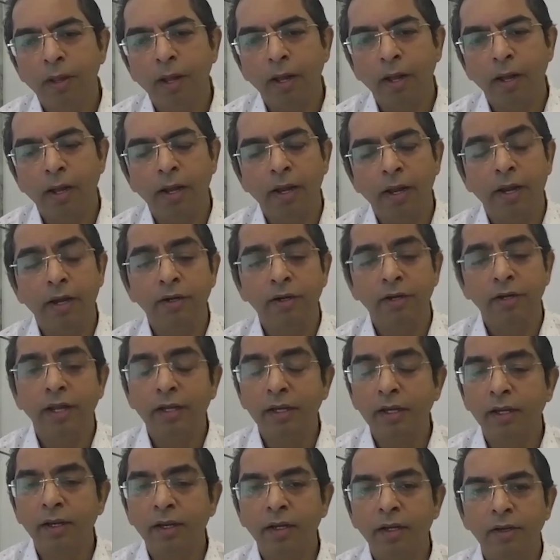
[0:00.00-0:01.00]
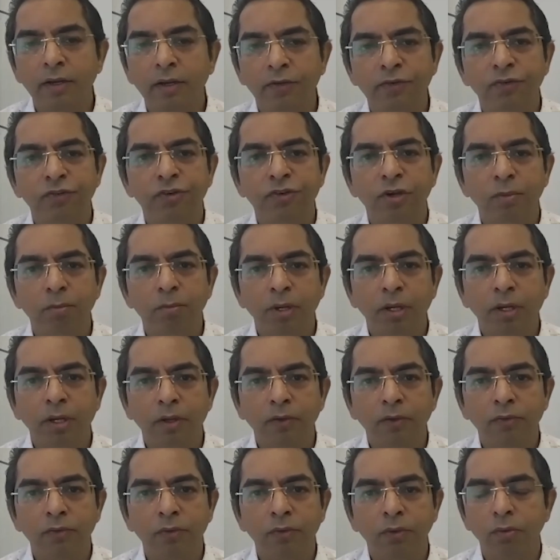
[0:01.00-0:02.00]
and technical decision
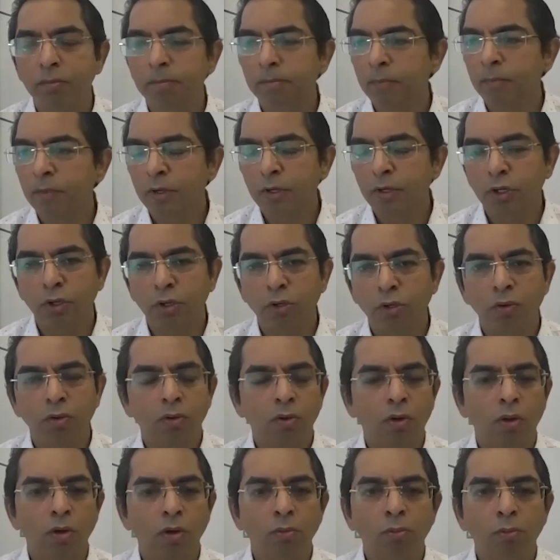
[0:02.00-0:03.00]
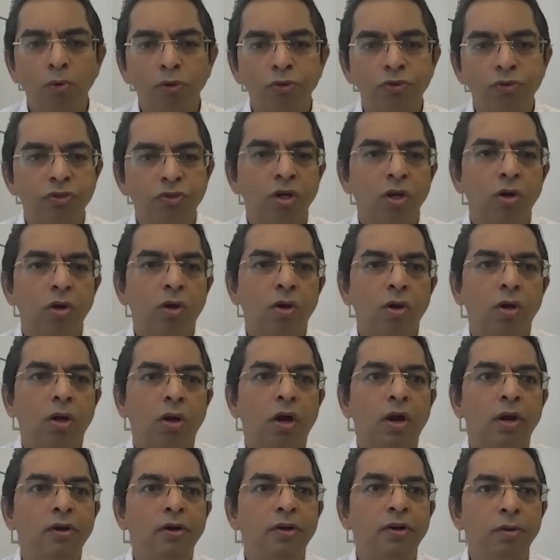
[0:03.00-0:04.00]
makers. So almost
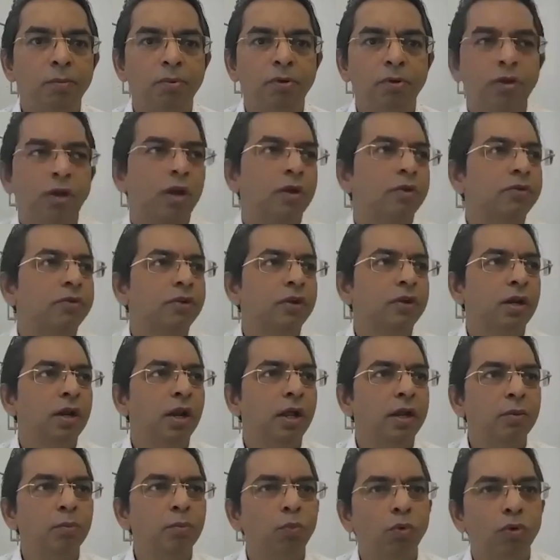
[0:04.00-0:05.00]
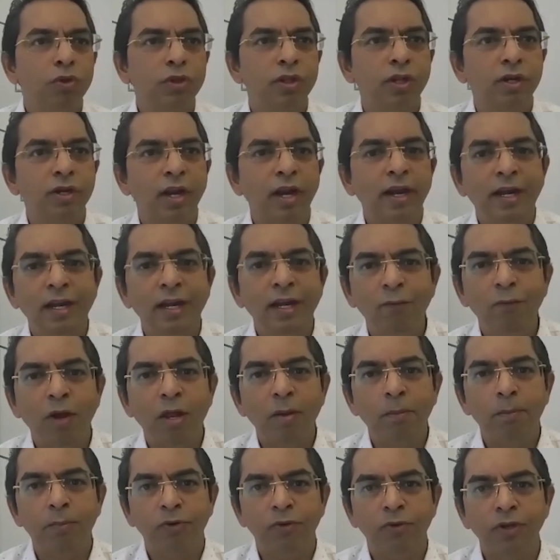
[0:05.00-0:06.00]
100%, I'd say like more than
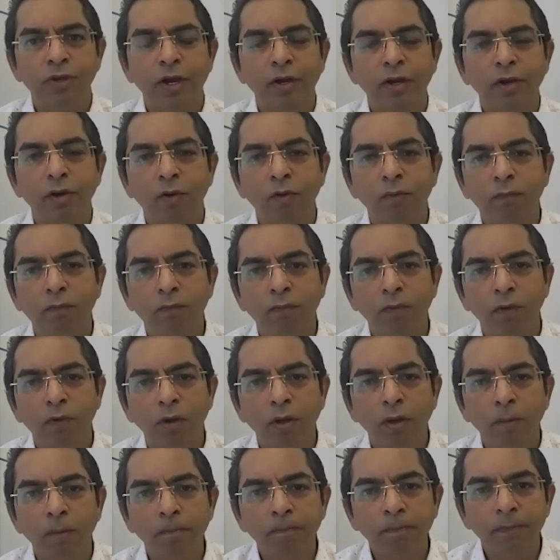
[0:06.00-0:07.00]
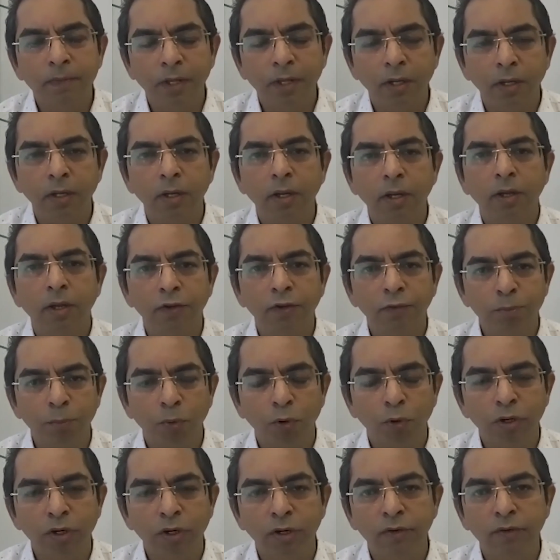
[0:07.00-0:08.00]
95% of the
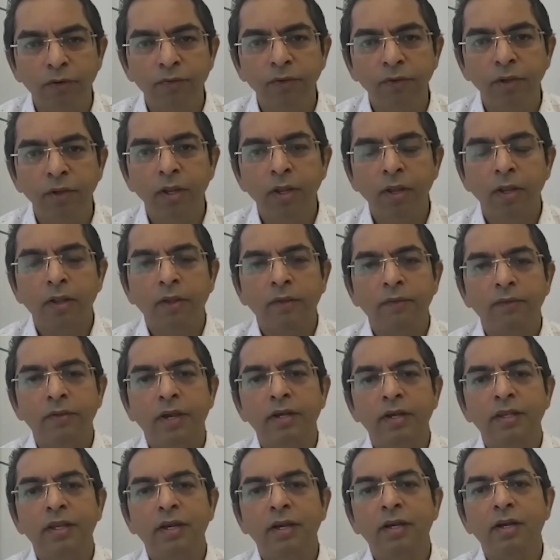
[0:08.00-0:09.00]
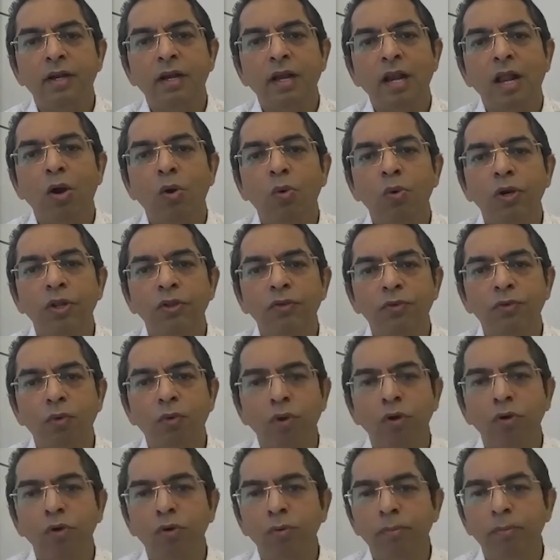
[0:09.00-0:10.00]
respondents said that cloud is
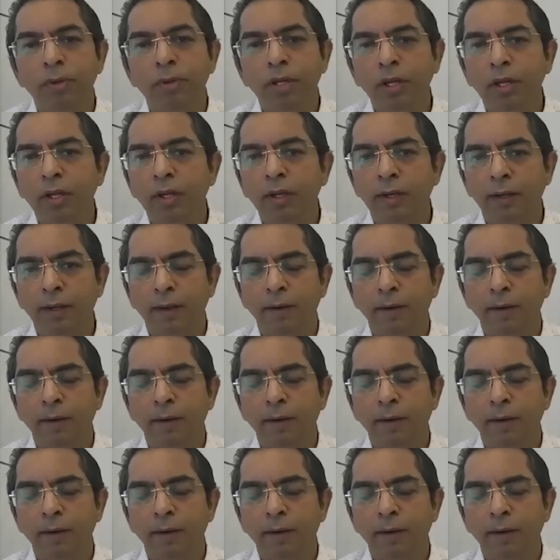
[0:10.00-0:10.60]
going to be